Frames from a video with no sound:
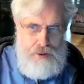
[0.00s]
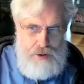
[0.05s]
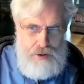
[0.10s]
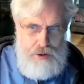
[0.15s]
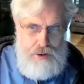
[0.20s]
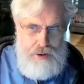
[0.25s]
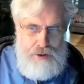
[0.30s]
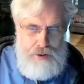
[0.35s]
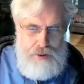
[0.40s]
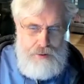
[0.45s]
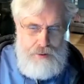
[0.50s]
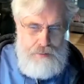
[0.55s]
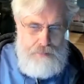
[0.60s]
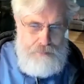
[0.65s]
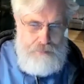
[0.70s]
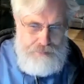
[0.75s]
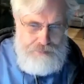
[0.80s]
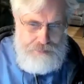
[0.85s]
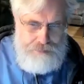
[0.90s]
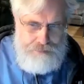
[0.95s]
um,
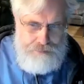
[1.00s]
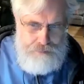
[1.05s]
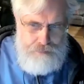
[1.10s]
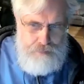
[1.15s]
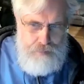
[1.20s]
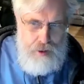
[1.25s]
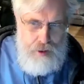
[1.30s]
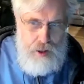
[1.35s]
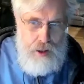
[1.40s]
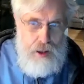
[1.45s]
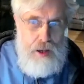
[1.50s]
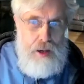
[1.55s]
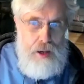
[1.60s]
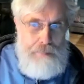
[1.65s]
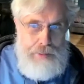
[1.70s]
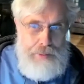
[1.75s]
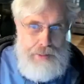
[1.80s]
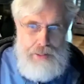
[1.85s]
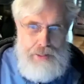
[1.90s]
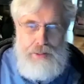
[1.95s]

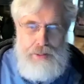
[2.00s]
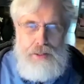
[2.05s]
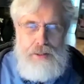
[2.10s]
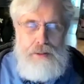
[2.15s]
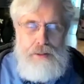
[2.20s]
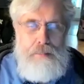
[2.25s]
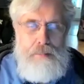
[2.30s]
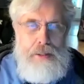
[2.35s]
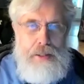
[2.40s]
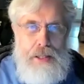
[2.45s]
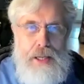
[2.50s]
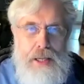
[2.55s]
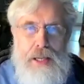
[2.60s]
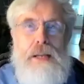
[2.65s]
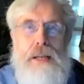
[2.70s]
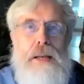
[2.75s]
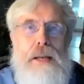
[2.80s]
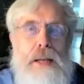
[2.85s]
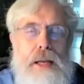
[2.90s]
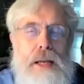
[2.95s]
accompany them and
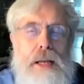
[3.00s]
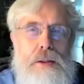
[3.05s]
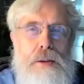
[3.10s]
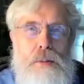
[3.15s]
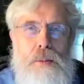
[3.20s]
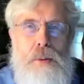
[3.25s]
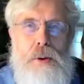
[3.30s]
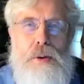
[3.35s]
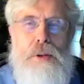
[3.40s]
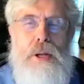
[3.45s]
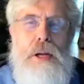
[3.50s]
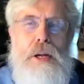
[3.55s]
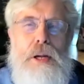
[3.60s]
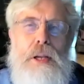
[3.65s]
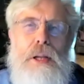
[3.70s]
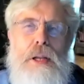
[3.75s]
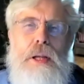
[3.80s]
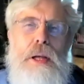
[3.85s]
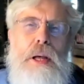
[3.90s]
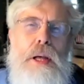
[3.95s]
get, get the work done.
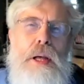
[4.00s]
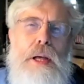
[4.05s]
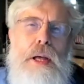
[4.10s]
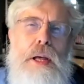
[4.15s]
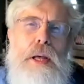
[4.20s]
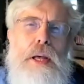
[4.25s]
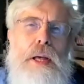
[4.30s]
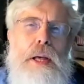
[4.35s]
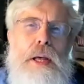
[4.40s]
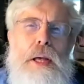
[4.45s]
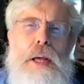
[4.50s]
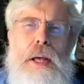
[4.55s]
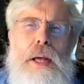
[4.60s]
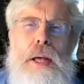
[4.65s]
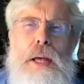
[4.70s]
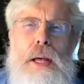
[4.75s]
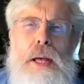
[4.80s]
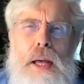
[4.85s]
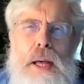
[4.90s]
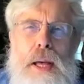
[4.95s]

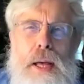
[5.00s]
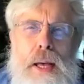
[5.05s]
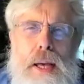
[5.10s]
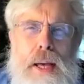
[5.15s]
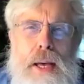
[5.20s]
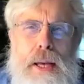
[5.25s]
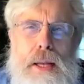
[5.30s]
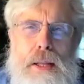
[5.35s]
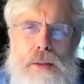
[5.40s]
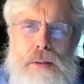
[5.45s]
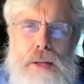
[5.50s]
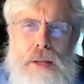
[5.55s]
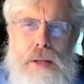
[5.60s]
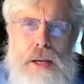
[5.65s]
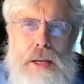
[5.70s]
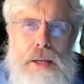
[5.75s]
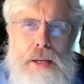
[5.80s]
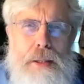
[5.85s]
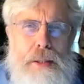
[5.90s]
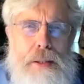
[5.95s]
And
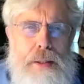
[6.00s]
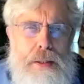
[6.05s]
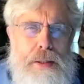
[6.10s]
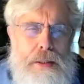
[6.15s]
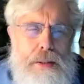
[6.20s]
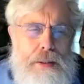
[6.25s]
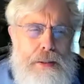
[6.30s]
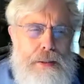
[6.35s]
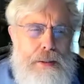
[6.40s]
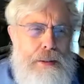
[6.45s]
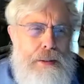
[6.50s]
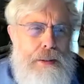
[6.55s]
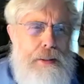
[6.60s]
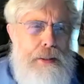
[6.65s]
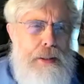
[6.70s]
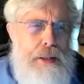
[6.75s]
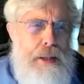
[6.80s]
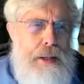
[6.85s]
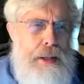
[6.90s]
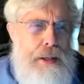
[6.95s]
uh,
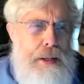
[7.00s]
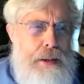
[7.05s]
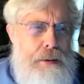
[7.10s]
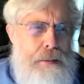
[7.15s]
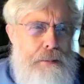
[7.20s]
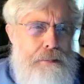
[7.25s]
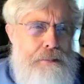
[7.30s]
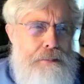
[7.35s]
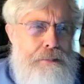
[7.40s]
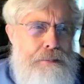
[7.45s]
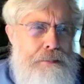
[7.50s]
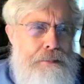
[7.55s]
um,